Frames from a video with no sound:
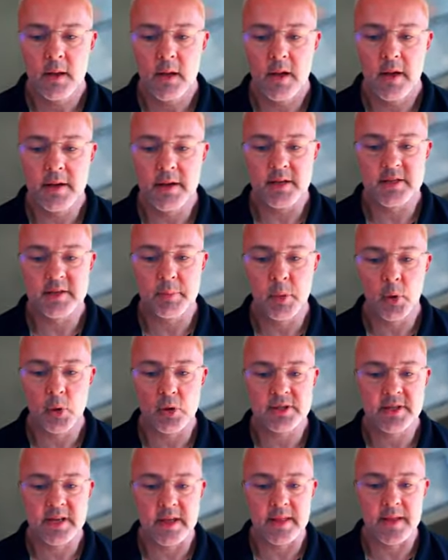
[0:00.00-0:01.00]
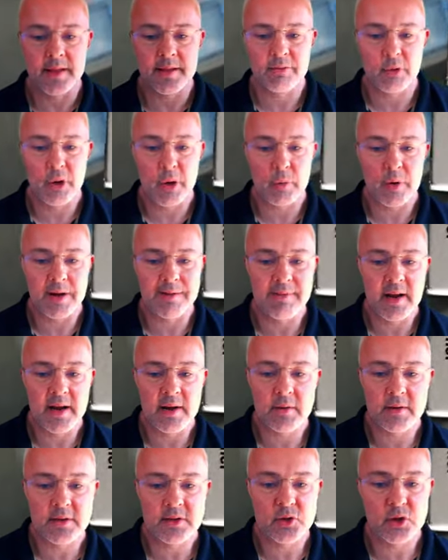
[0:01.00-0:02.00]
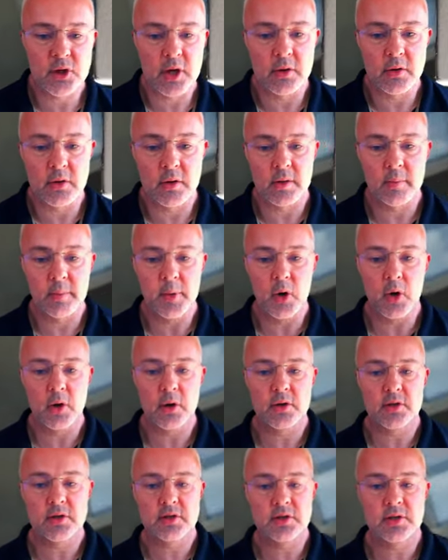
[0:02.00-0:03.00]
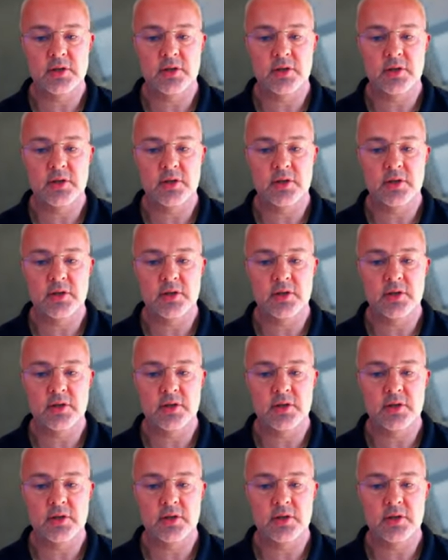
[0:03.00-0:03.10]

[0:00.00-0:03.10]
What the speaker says: And it's important to get that the right way around, as shown on the box.